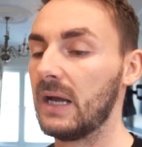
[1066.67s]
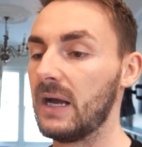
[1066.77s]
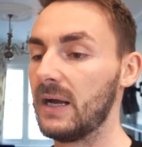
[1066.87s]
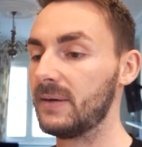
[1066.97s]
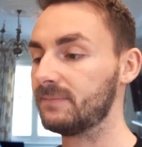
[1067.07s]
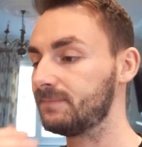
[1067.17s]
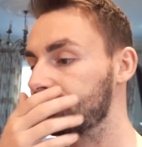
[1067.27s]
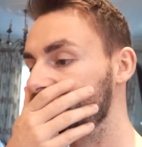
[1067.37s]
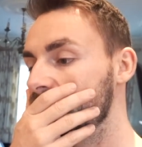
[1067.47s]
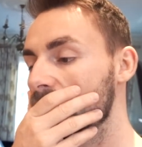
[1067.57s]

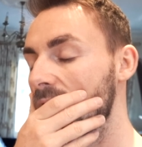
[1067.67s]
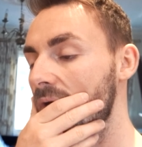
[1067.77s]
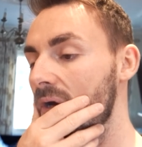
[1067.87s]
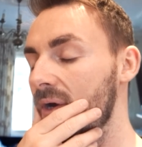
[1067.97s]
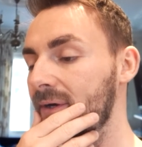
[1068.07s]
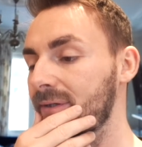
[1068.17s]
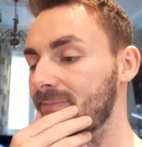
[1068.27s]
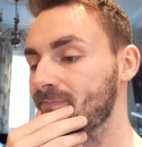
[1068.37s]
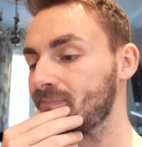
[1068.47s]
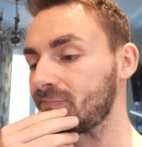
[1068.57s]

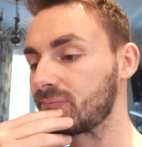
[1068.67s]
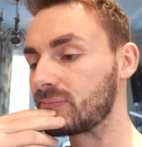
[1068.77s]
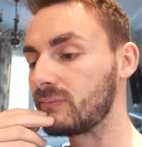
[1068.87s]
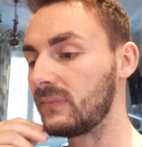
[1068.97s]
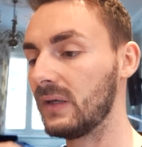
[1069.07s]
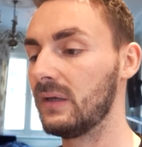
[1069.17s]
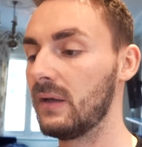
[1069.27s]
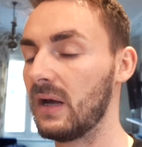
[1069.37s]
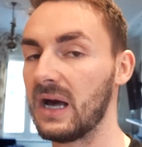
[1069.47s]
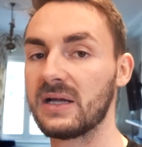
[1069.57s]

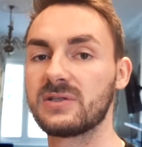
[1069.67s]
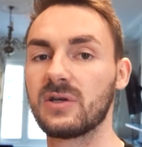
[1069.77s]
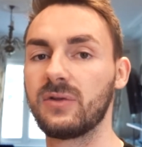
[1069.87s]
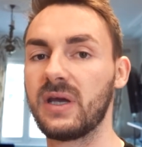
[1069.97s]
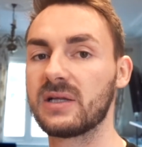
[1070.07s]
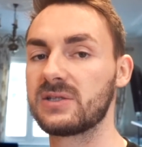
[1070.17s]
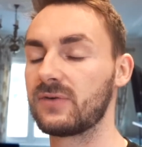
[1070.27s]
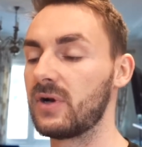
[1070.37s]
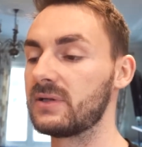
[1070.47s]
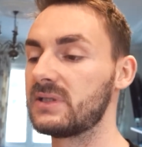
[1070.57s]
Ads on the ads
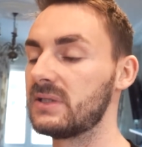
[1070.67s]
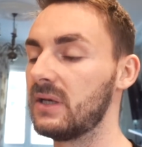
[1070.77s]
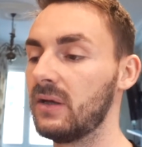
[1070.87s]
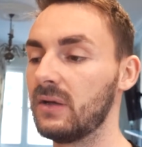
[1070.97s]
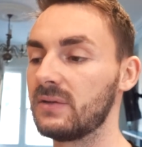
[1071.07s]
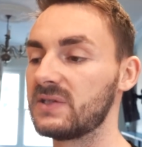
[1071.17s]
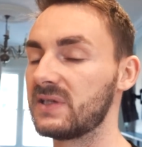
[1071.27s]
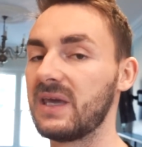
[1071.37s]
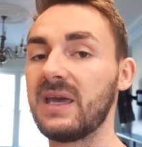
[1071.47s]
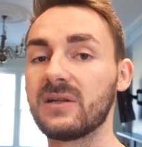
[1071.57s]
front,
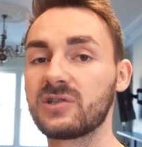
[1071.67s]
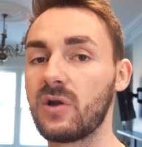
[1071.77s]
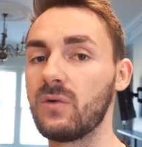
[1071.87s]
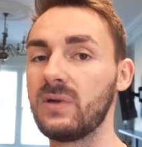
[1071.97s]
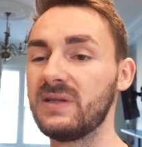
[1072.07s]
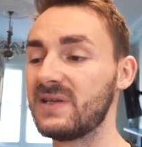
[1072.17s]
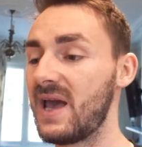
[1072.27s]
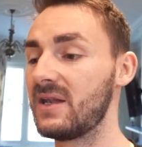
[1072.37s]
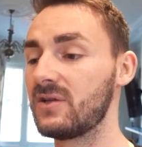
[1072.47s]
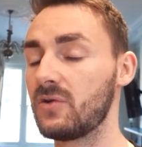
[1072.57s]
scale slowly.
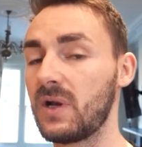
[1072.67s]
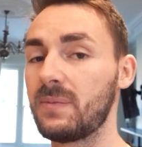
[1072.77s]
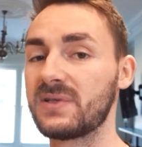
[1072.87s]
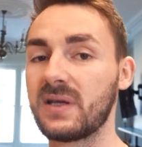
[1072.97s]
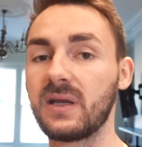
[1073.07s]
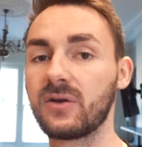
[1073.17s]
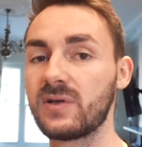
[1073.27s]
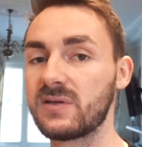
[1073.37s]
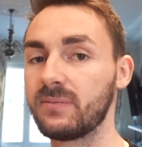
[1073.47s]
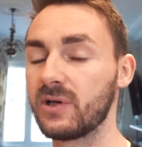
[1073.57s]
10 to 20%
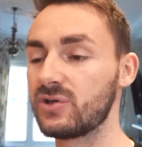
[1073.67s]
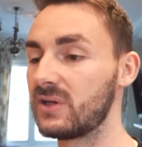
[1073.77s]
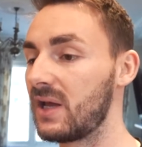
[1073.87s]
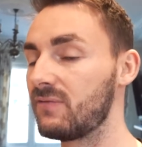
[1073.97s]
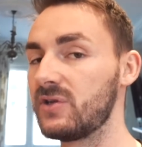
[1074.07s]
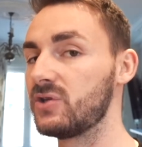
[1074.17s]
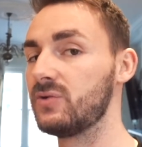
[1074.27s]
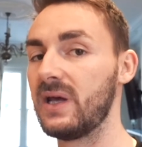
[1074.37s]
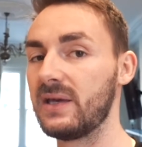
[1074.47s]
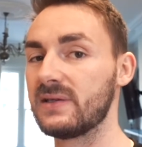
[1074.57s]
increase in budget every 2
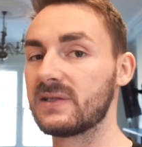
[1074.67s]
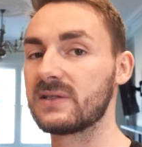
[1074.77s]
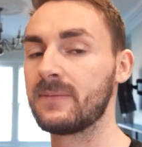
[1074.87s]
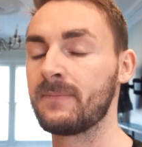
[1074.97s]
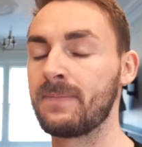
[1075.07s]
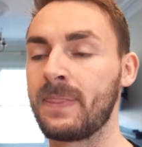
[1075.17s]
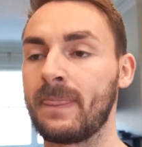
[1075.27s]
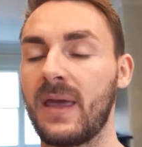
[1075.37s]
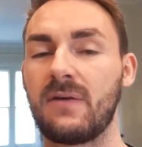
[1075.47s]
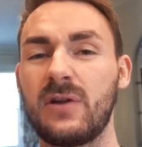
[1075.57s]
days,
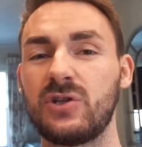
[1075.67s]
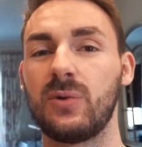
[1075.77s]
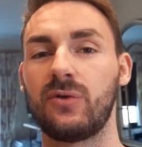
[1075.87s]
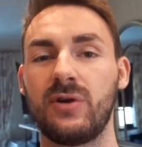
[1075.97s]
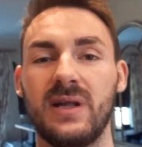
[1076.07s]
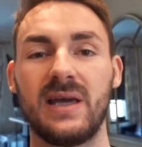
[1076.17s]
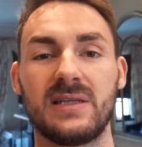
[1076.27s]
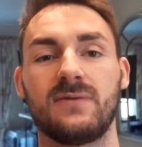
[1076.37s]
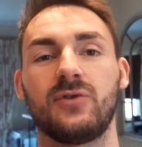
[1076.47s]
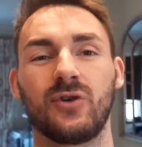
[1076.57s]
every 2 or 3
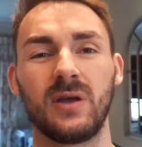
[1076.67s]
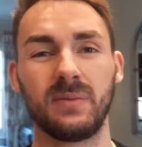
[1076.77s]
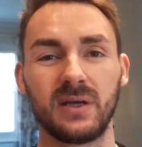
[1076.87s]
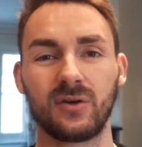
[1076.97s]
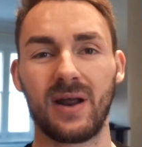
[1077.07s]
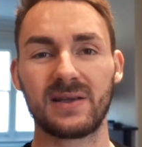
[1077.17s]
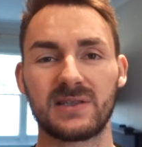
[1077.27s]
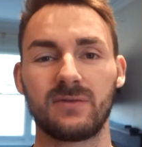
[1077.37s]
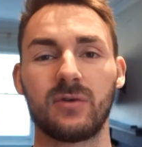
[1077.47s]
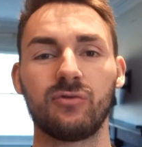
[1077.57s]
days. If you try and be
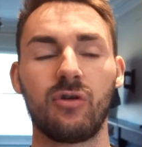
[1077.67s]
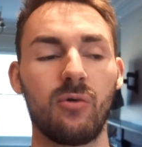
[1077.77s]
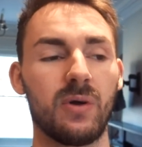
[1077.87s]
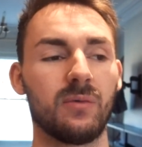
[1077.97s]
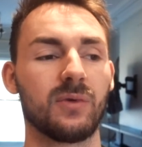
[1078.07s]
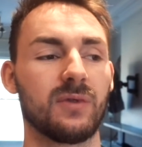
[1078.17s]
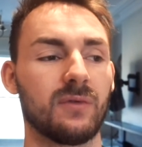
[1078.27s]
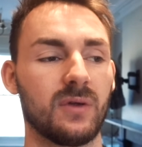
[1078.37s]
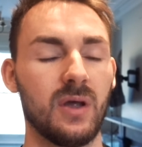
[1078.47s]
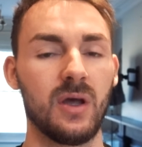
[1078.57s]
aggressive, you'll ruin what
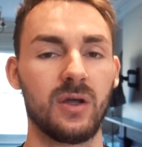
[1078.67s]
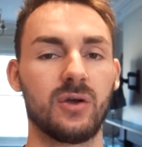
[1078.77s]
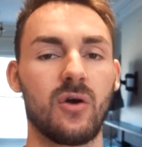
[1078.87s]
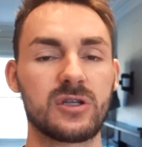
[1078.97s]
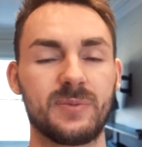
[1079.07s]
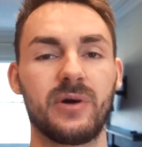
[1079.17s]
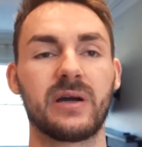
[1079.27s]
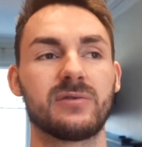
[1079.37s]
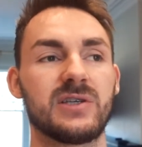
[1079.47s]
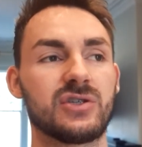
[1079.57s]
your cost per
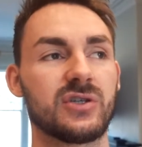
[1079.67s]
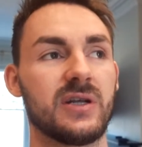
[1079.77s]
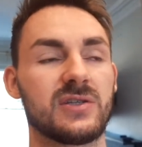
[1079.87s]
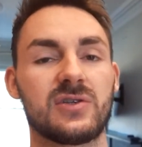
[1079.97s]
acquisition is.